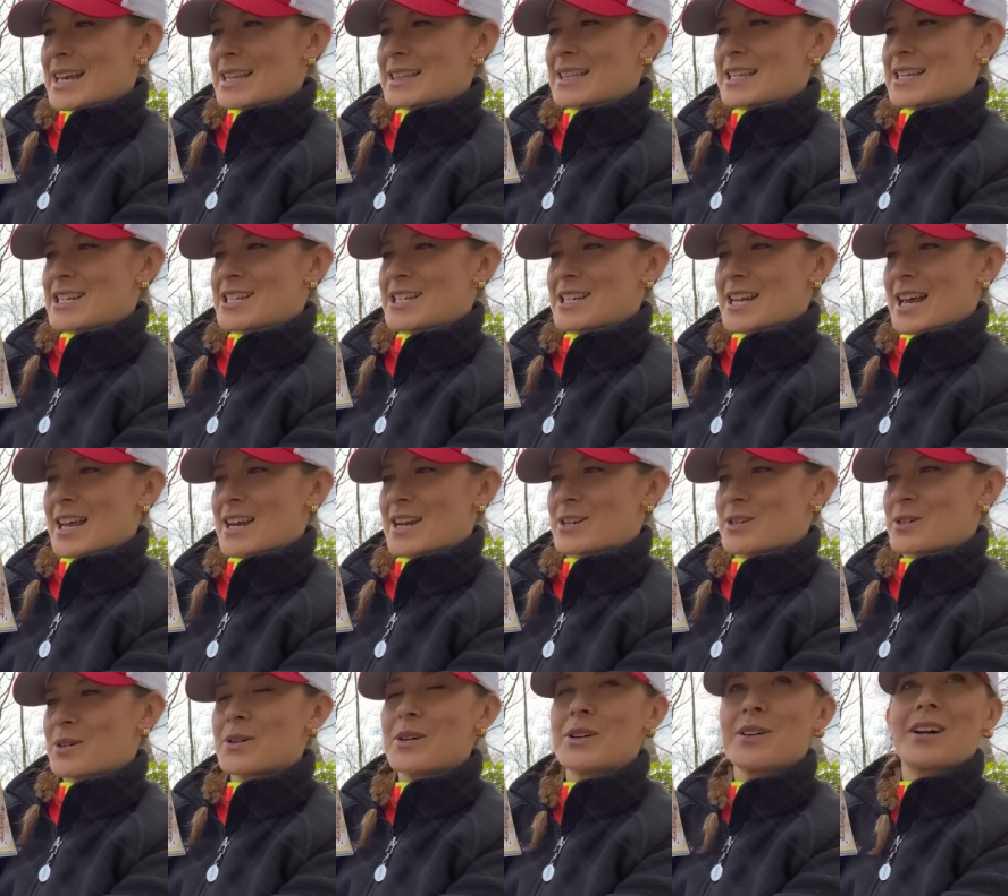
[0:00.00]
Lashana
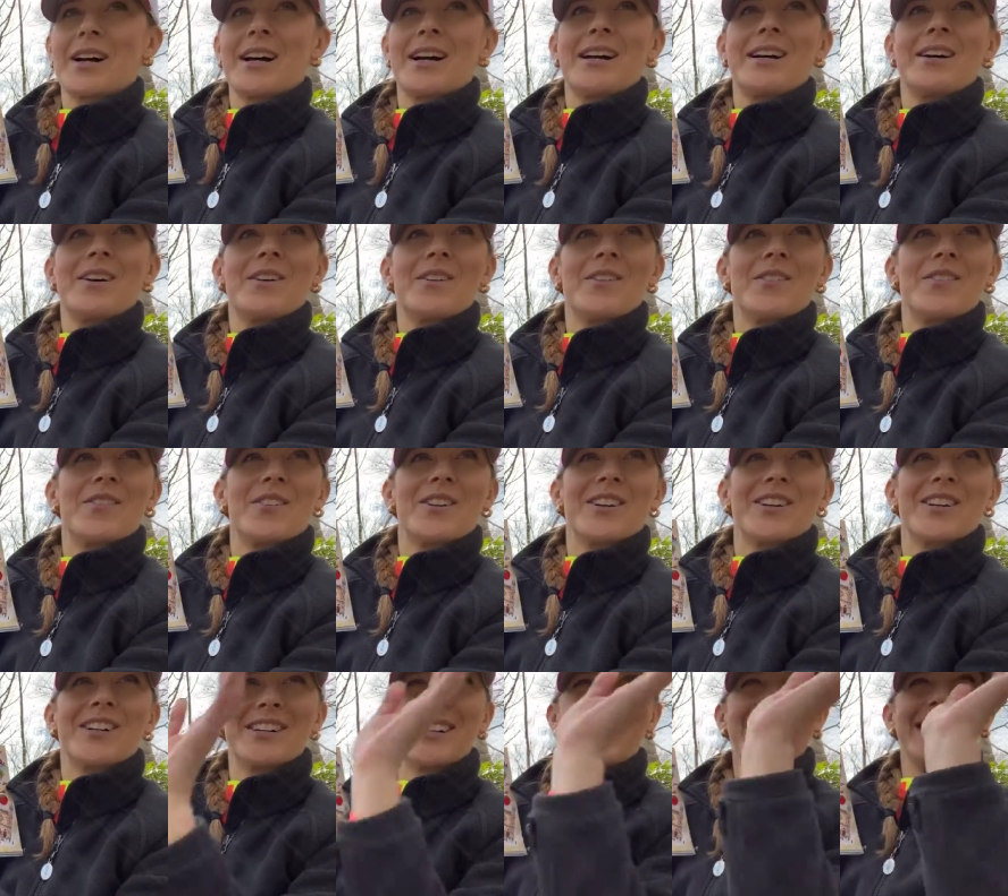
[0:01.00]
Torah for a
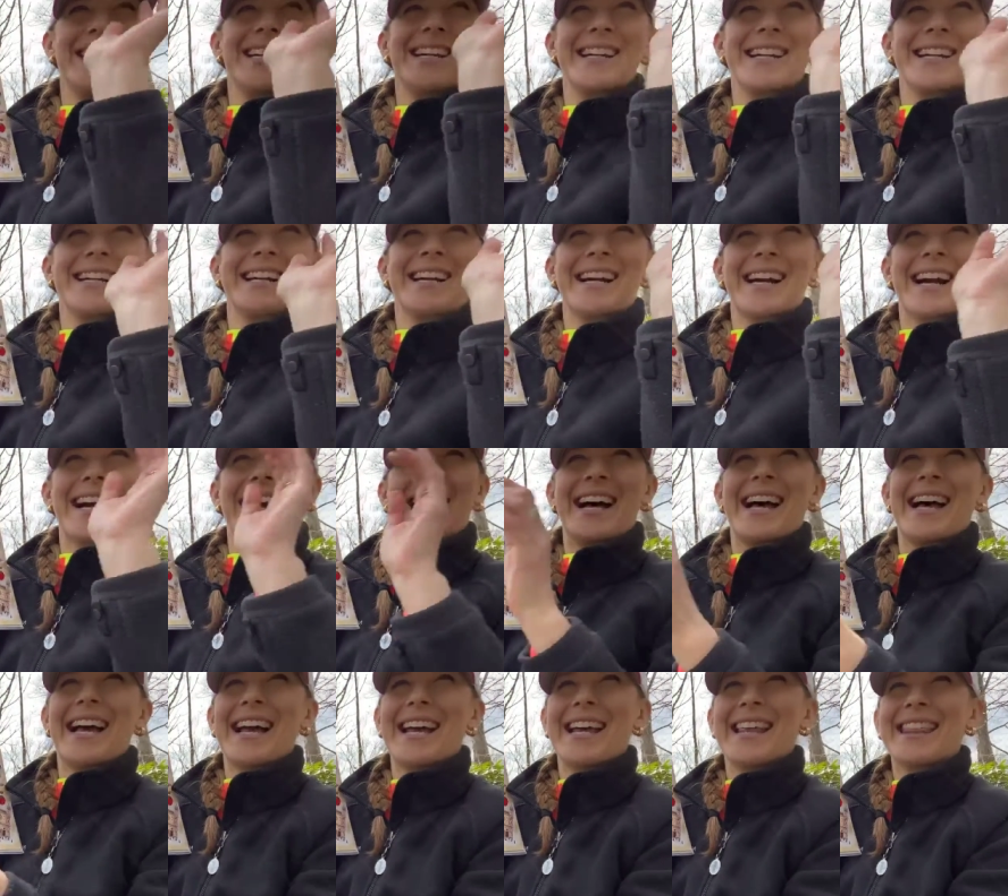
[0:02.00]
good year.
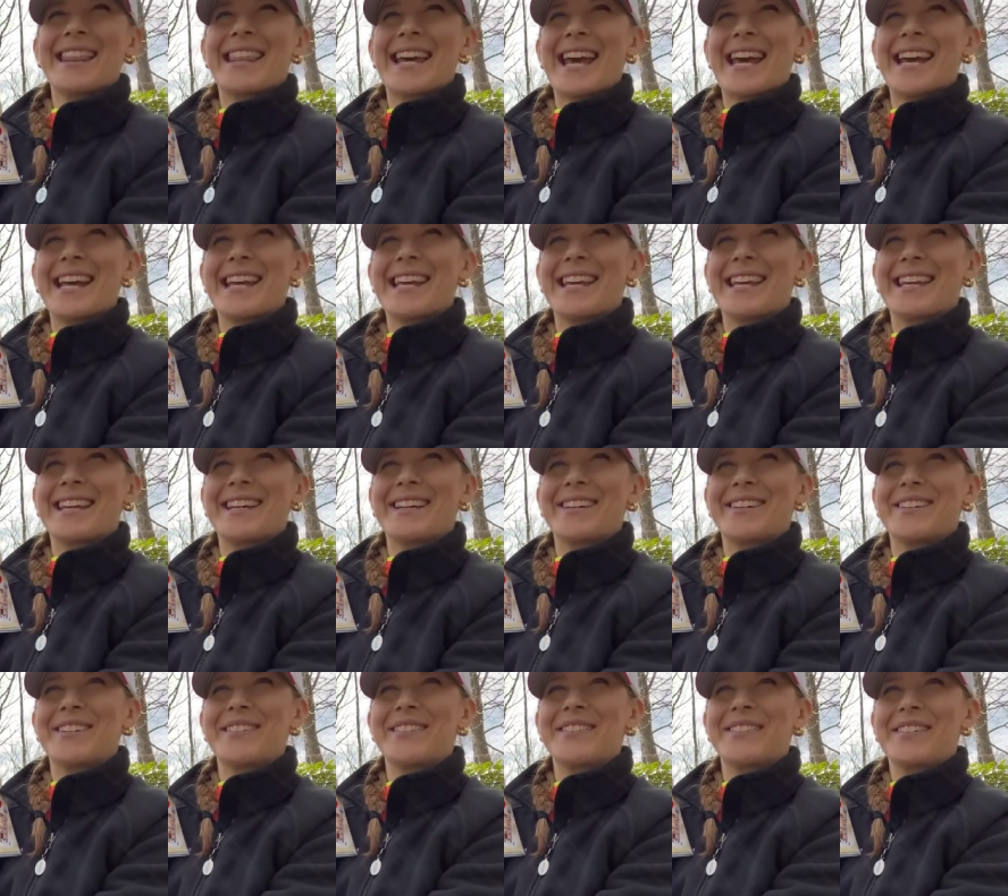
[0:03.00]
Hi, thank
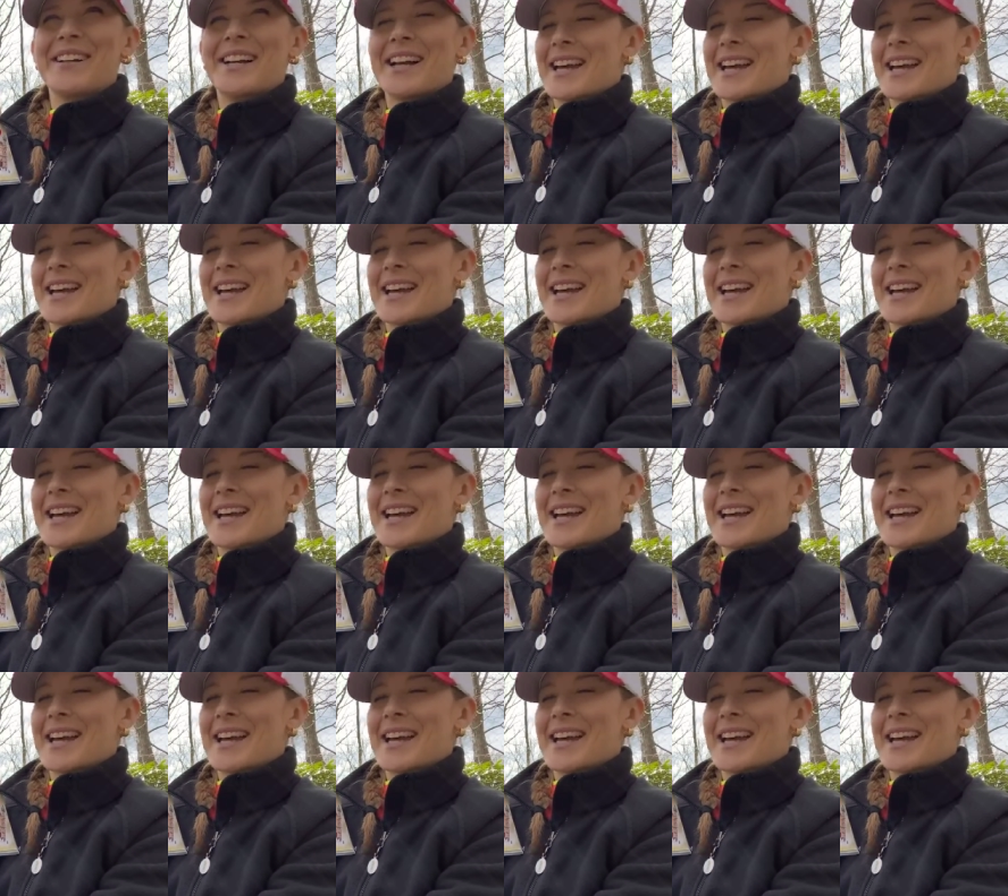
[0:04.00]
you.